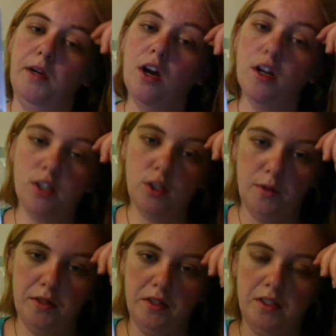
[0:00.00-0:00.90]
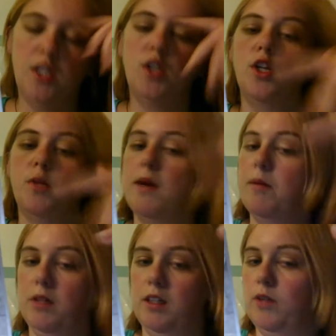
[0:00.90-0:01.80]
to be consequences, and you need to be
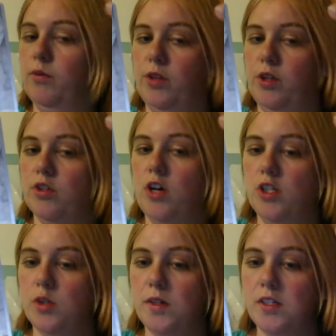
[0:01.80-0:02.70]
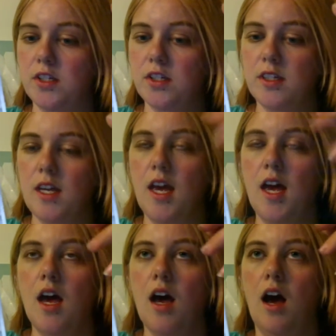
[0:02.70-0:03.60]
able to live with those consequences.
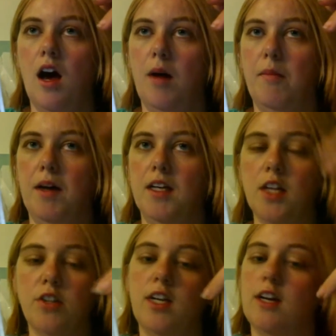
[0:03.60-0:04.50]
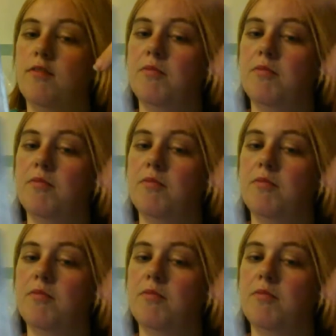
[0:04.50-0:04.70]
Another deck